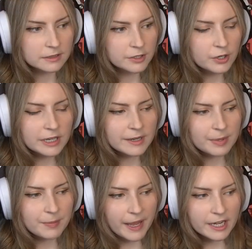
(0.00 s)
You're gonna
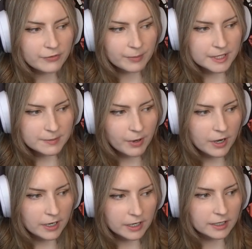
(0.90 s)
be banned from this
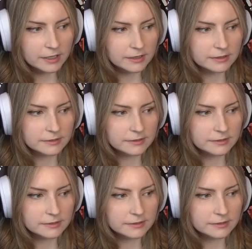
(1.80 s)
bar, girl.